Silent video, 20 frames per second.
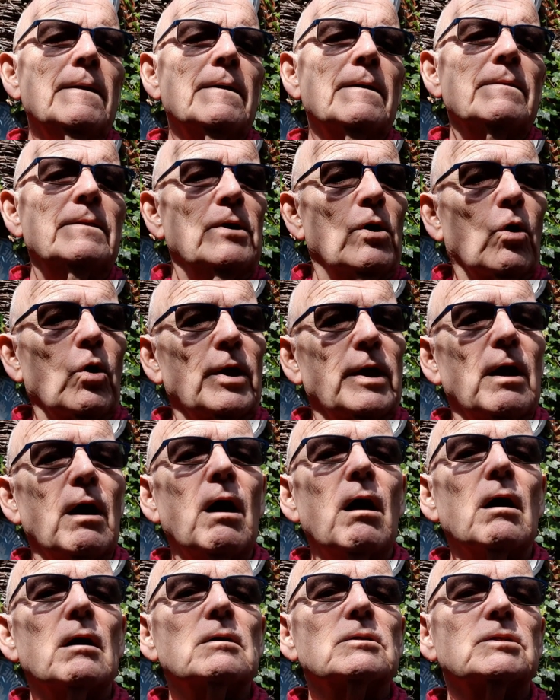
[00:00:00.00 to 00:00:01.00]
The
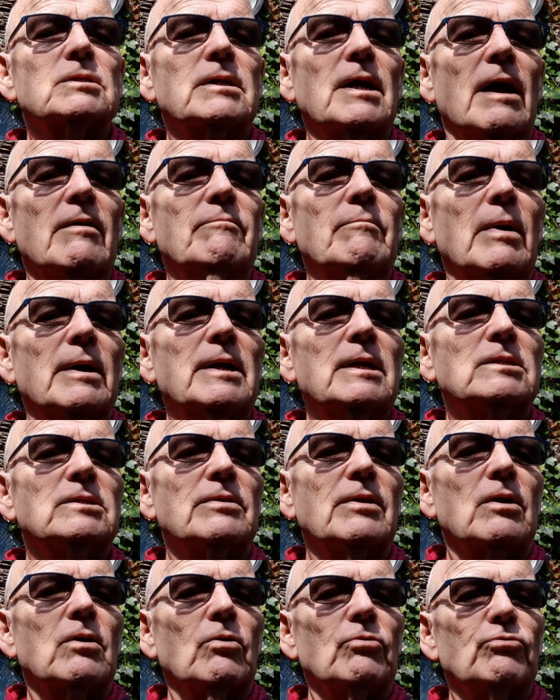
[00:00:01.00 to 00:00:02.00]
oligarchs gave money to
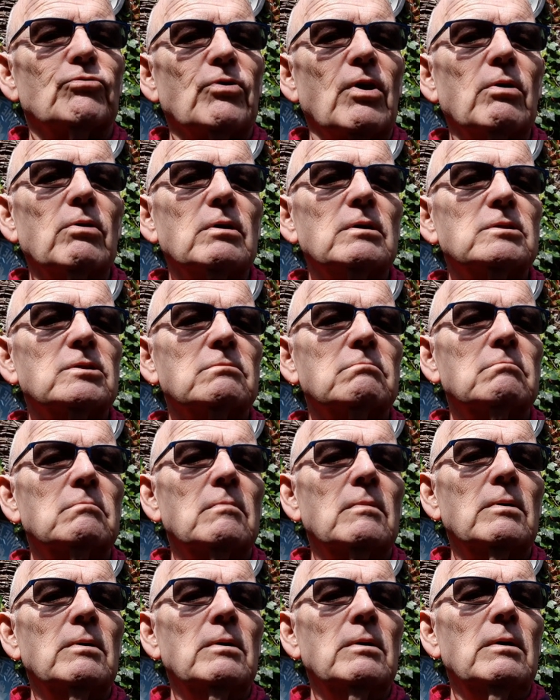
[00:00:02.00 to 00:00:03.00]
the controllers.
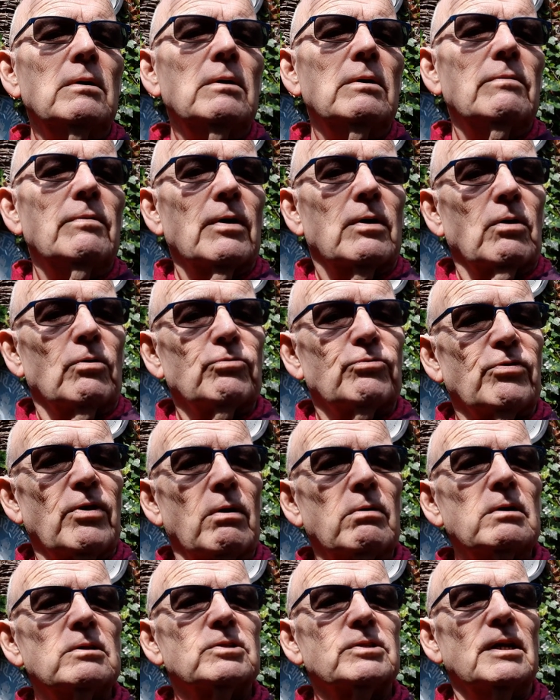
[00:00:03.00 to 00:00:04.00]
The
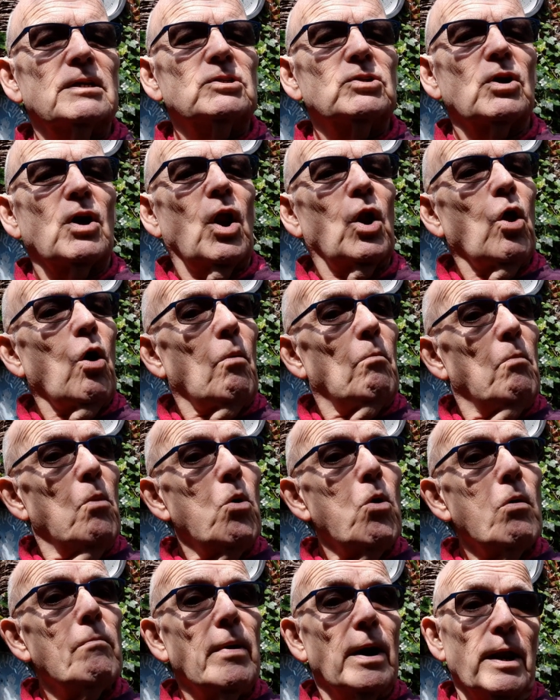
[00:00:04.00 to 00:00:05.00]
controllers then took a lot
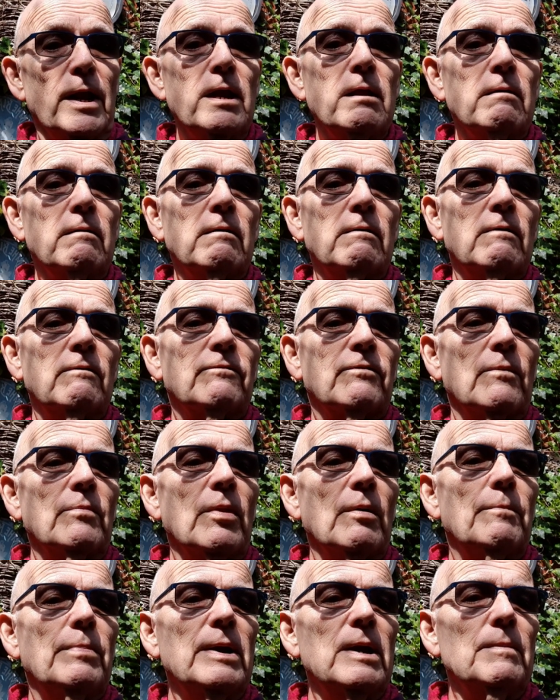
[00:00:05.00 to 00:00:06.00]
more money from
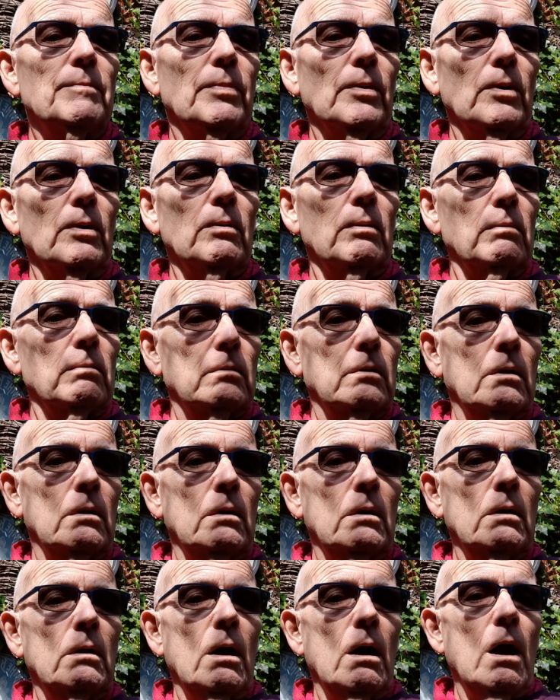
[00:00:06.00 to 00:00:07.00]
the people.
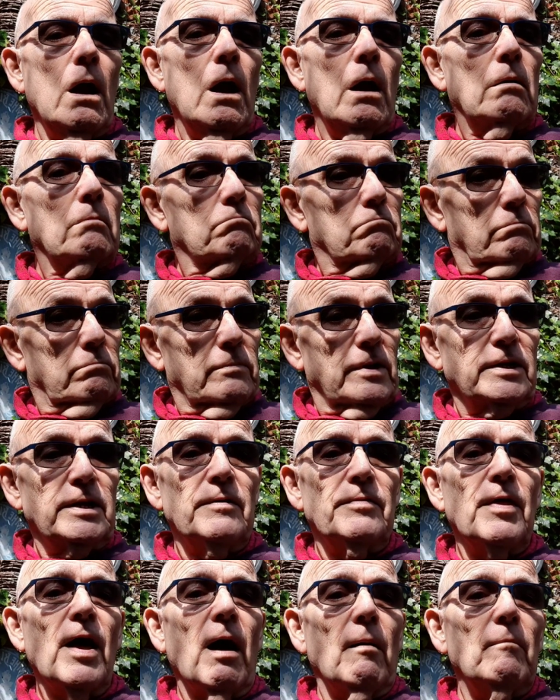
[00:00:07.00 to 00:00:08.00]
They
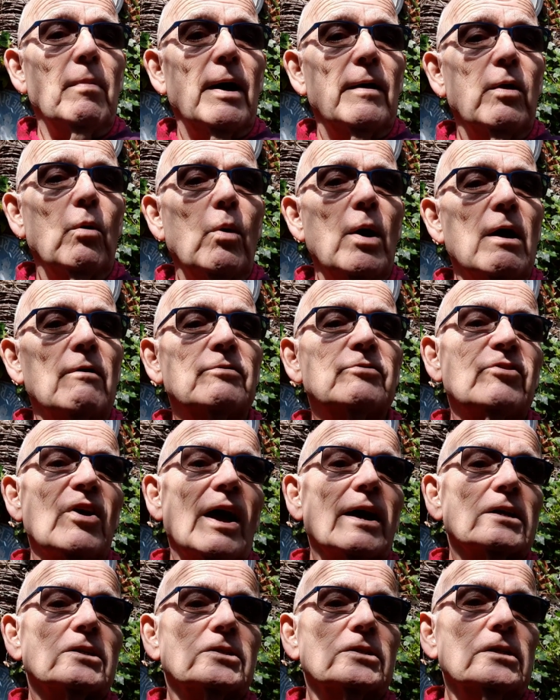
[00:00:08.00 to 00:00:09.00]
did that by the way of
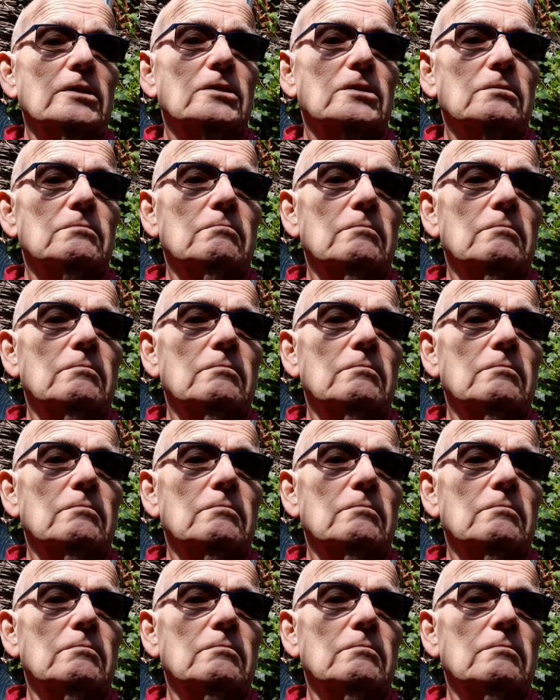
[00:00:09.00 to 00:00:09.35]
taxes.